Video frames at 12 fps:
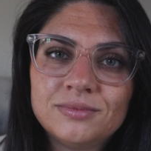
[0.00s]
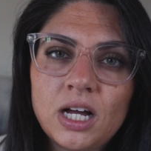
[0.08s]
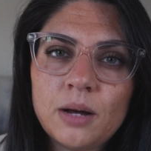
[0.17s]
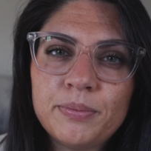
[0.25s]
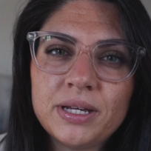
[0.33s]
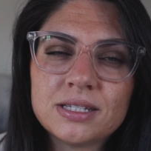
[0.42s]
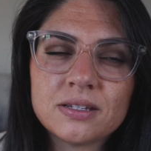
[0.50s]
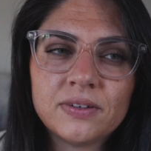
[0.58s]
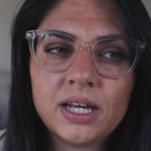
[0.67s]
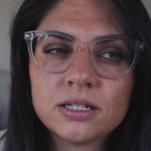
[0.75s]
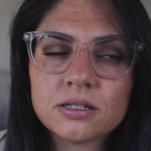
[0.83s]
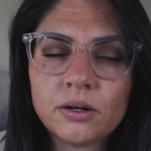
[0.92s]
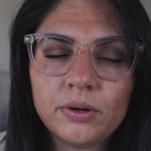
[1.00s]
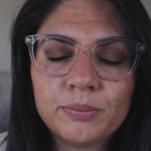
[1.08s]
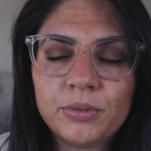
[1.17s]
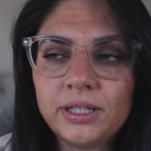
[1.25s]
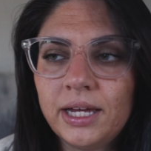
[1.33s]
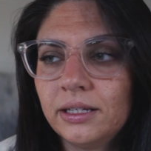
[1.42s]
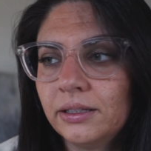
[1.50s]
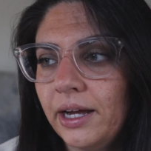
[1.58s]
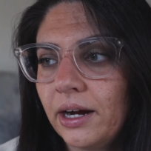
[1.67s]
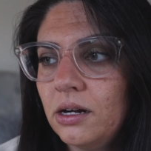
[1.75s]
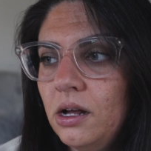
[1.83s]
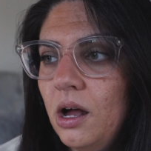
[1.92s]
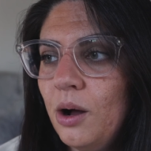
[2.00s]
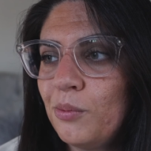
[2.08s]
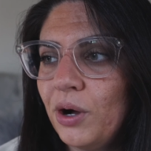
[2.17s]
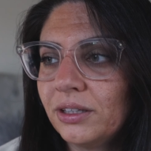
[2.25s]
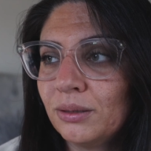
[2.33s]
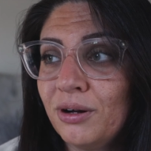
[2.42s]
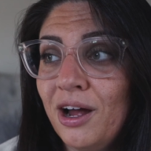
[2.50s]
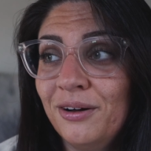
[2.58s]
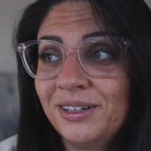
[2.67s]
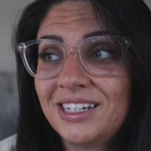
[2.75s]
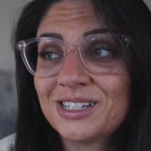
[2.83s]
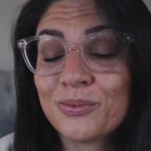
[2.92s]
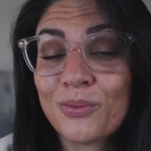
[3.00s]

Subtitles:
a piece of it, so I put that in there. But the brownies